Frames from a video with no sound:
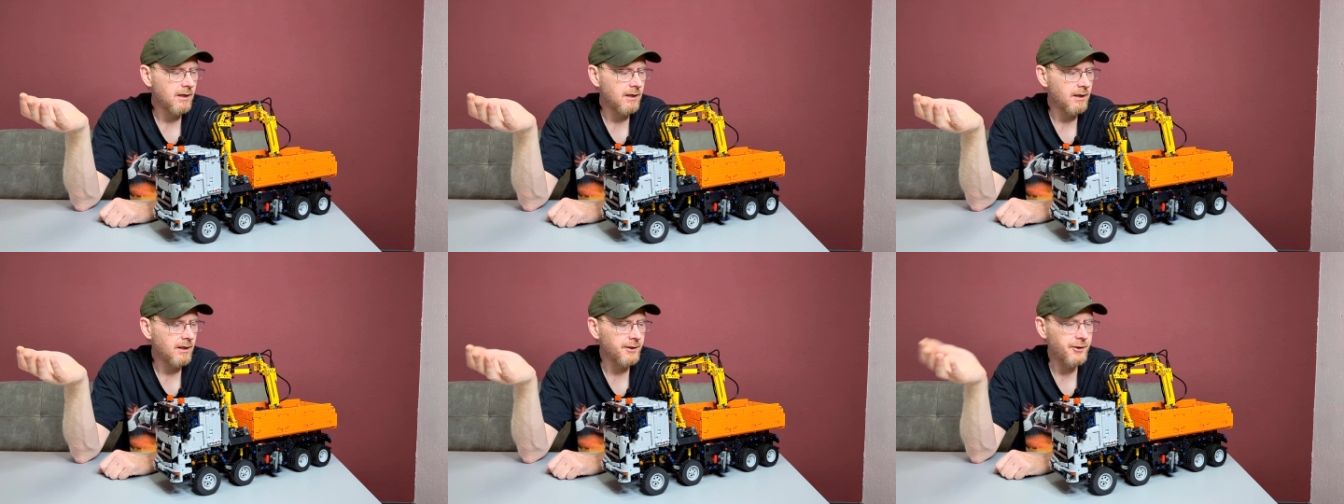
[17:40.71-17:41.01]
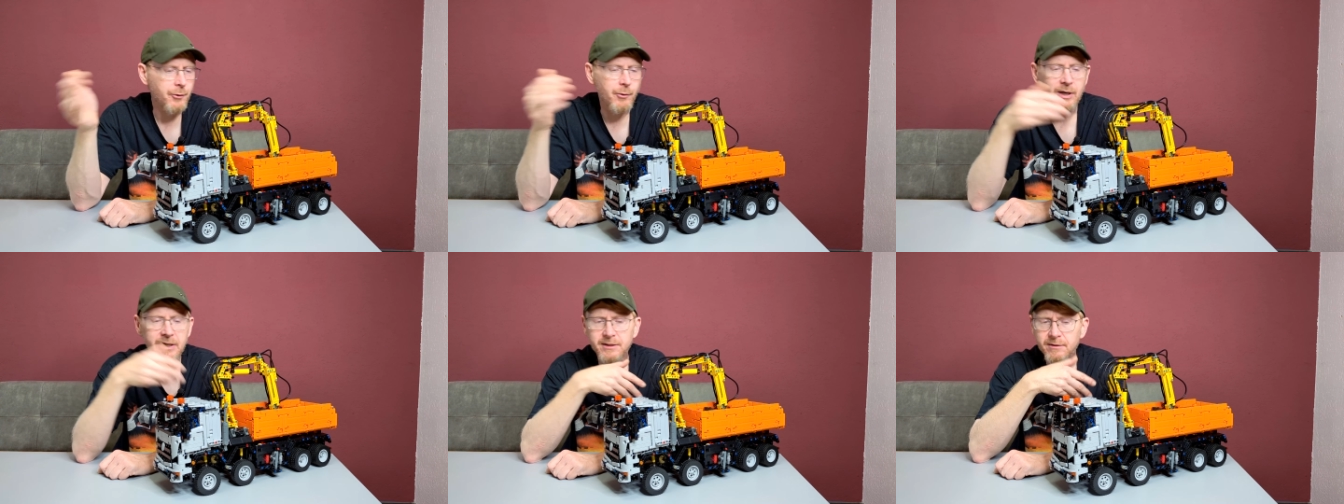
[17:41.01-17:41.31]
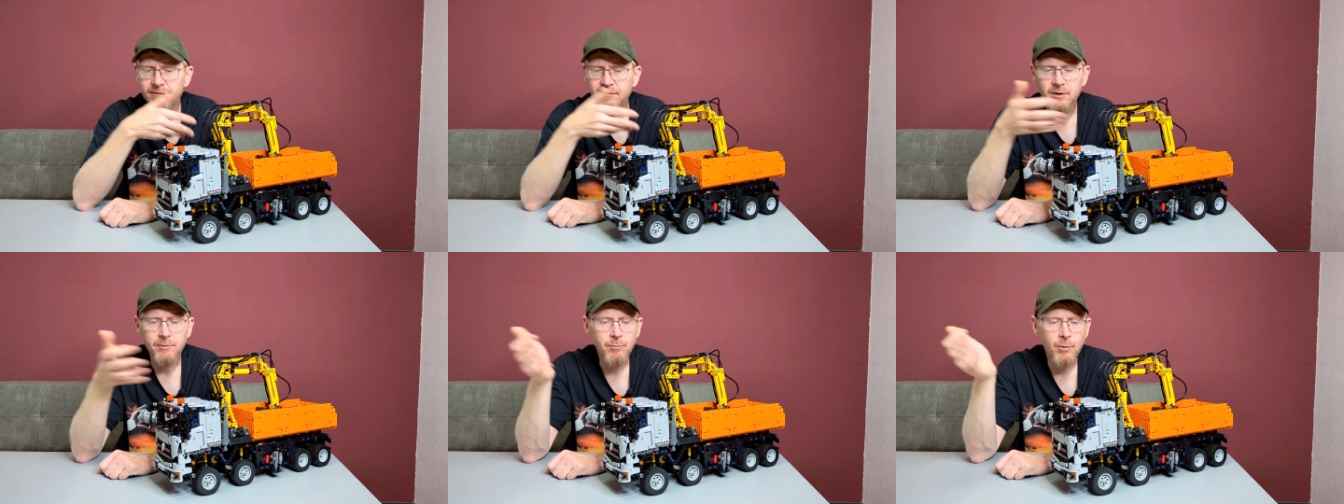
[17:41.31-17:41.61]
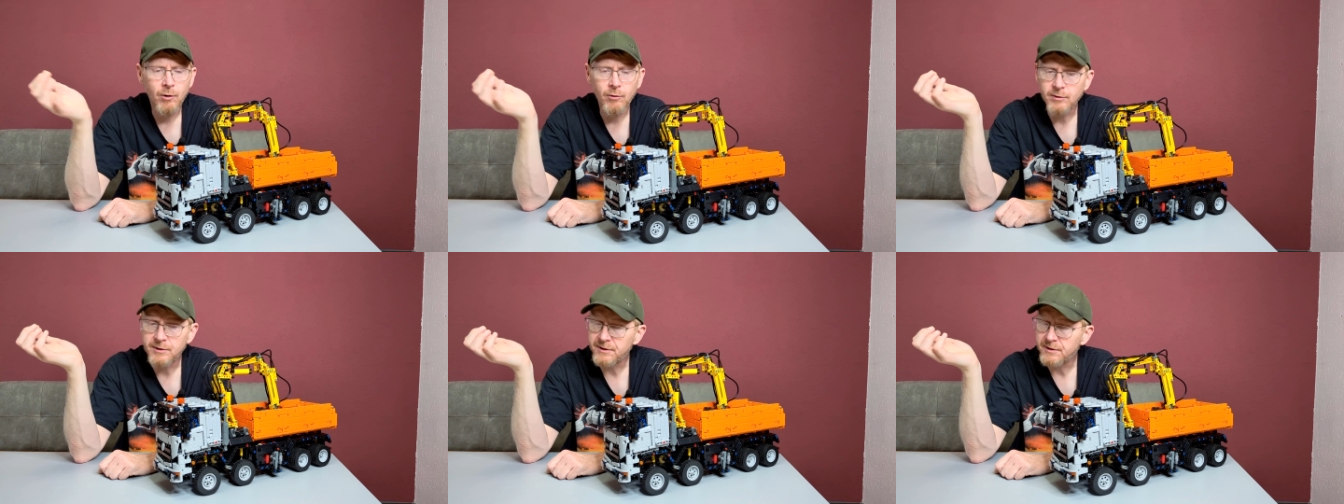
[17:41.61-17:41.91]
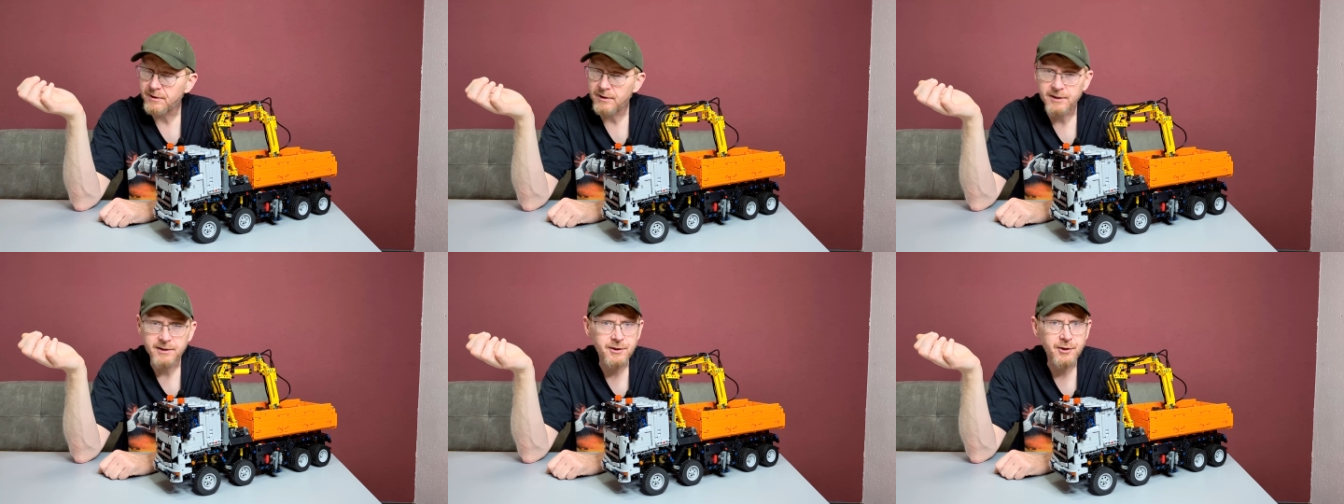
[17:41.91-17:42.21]
The rest of the
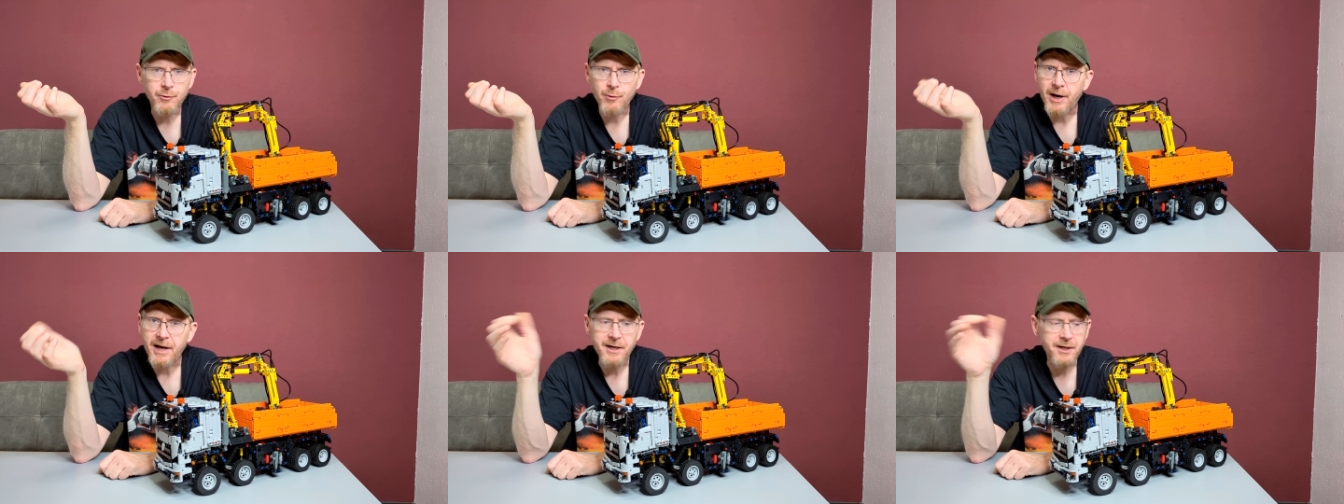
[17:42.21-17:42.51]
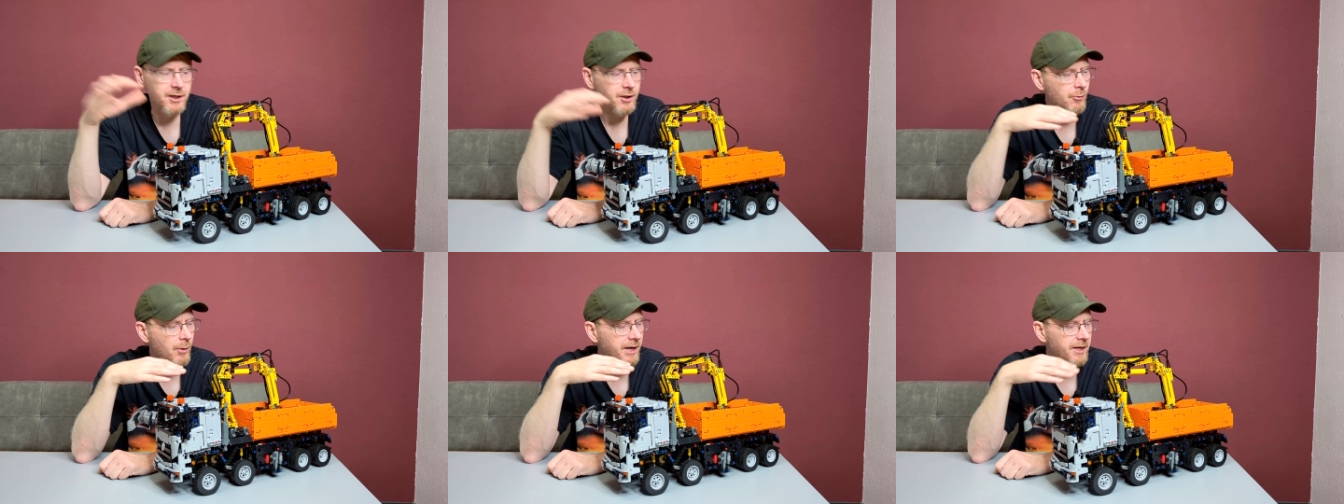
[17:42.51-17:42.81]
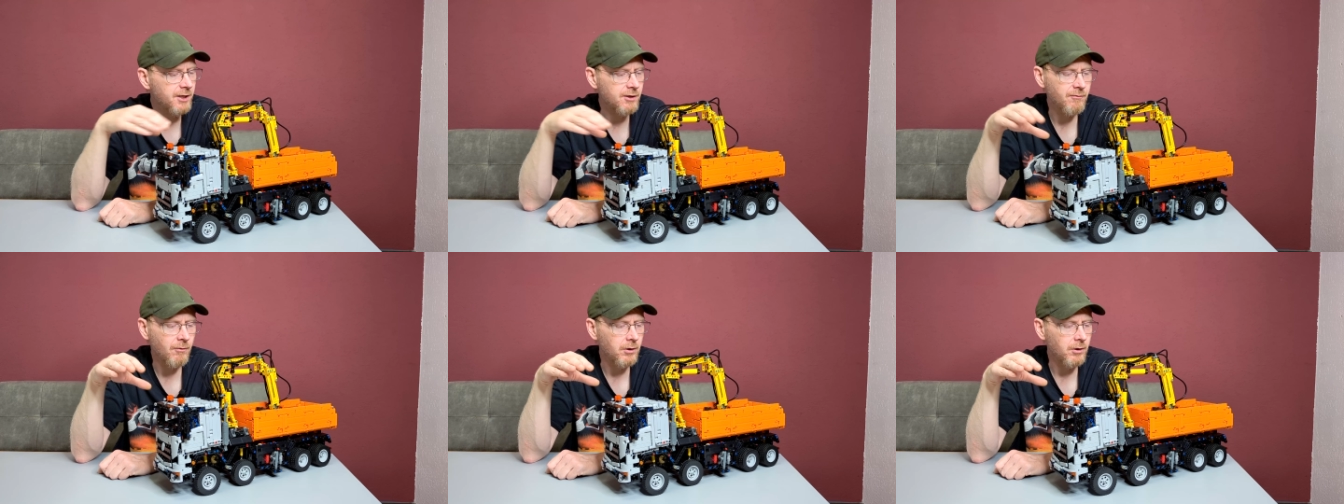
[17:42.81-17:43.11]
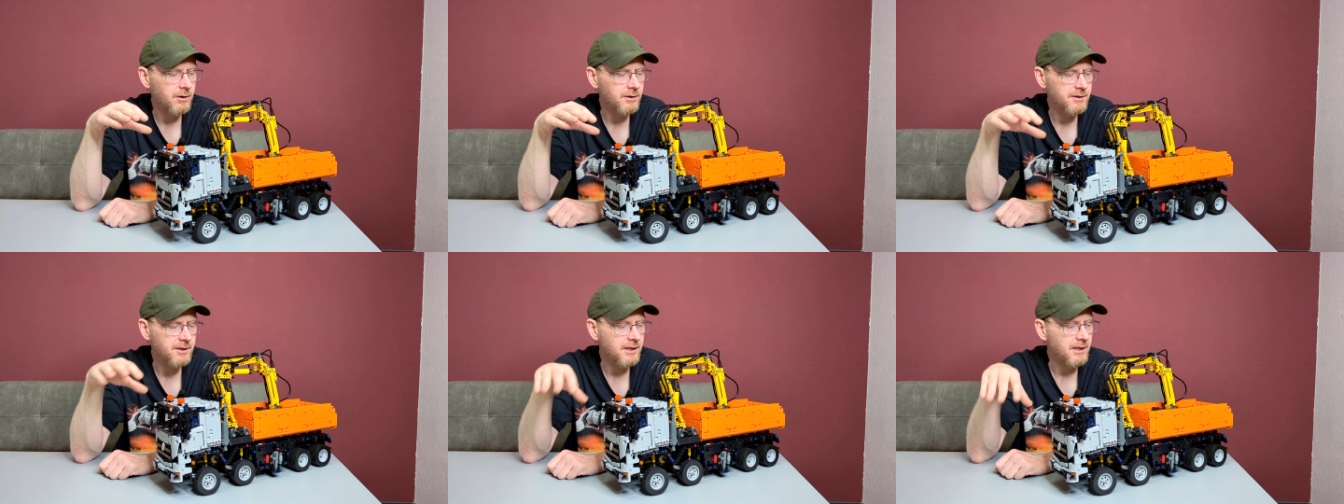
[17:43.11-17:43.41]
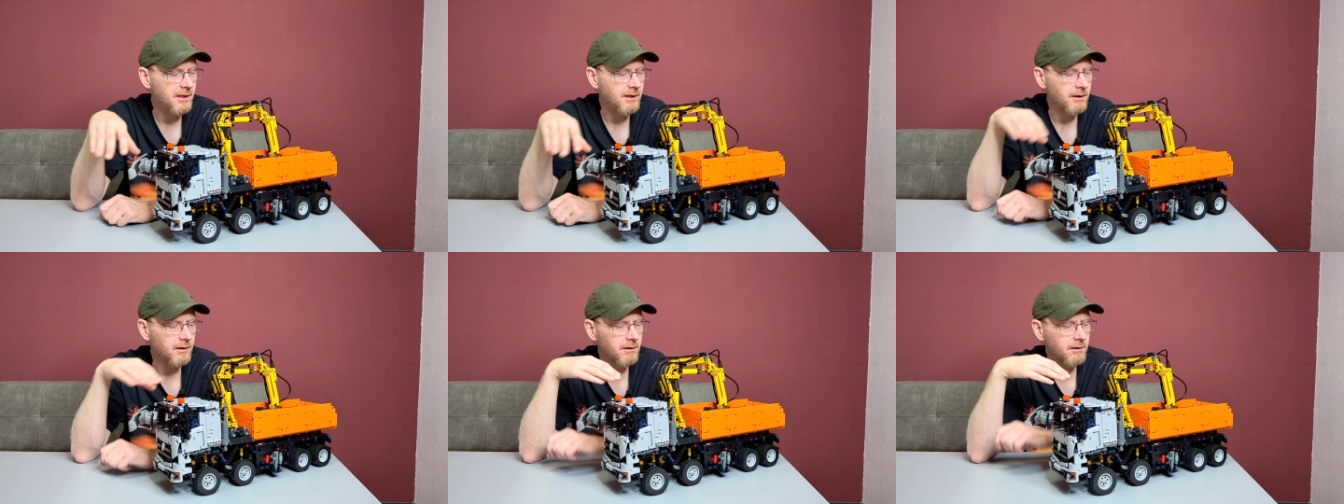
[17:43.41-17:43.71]
molds is great
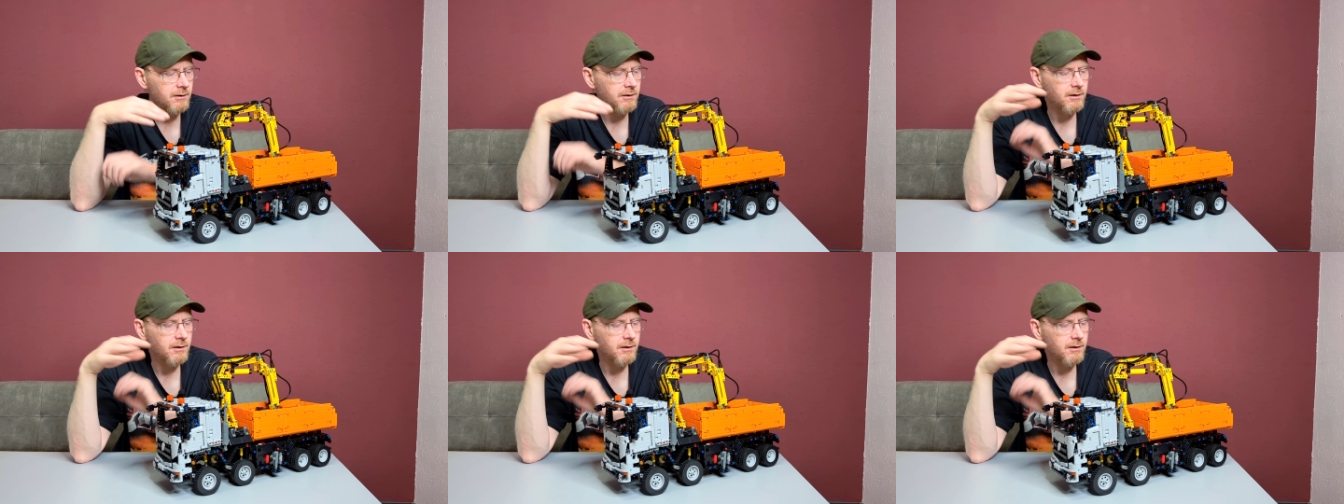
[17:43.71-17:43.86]
quality.